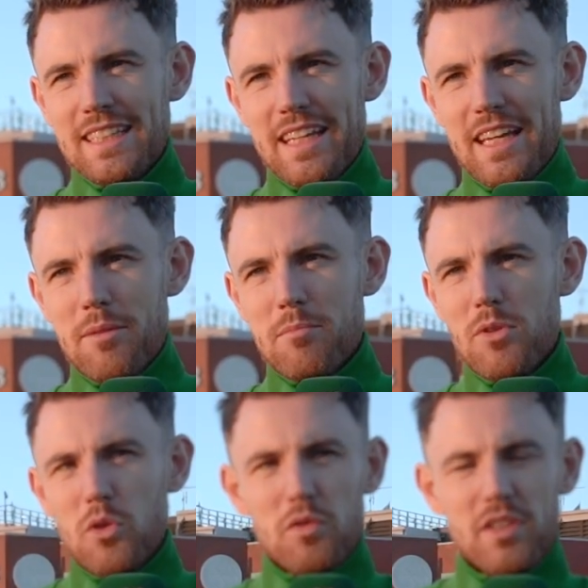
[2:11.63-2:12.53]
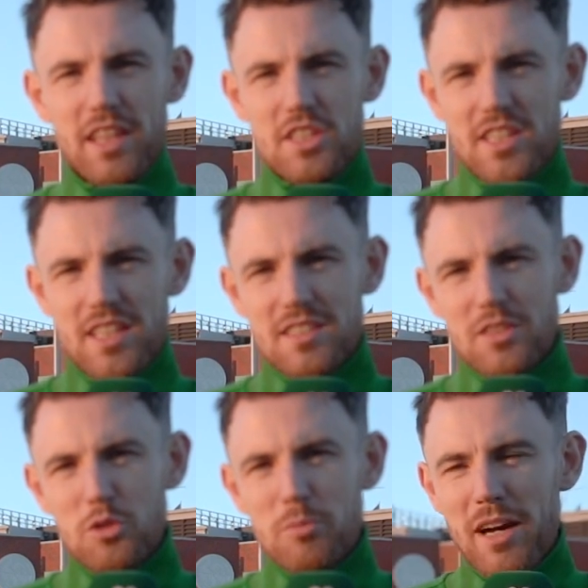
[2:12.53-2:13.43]
Hopefully the injury
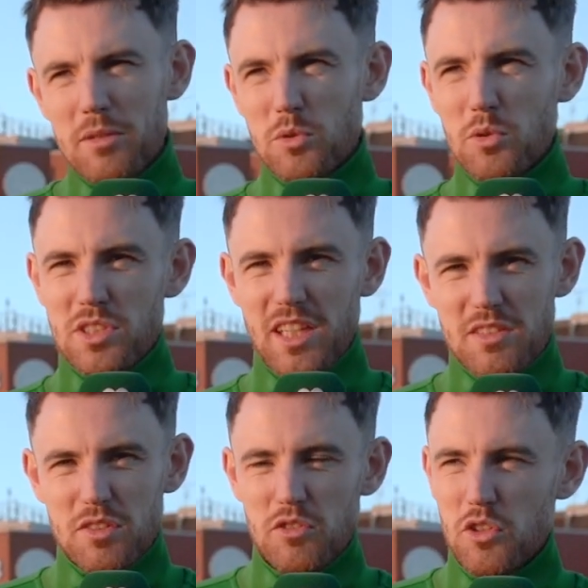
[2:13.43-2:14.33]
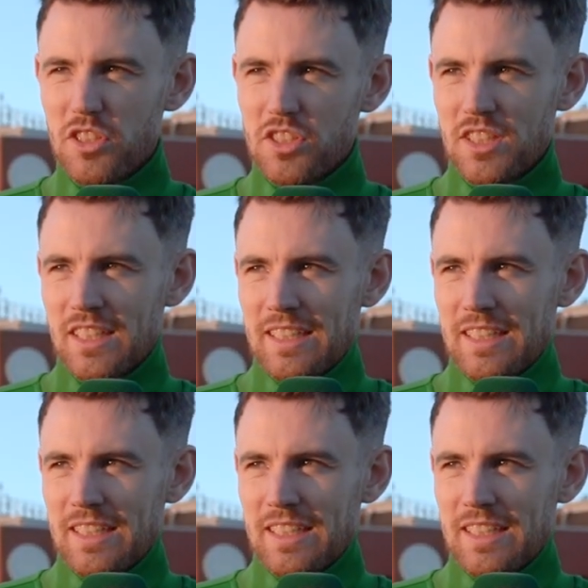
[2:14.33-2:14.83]
isn't too bad. We'll go 6 for Rogic.